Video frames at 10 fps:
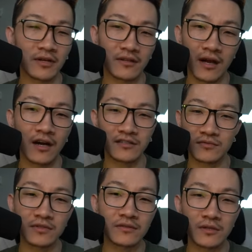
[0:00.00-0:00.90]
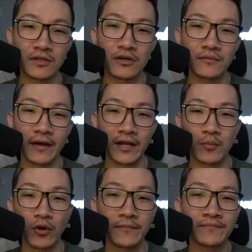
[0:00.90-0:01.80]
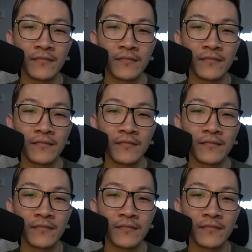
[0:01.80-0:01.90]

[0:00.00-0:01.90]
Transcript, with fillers: my odds really, really low at that point.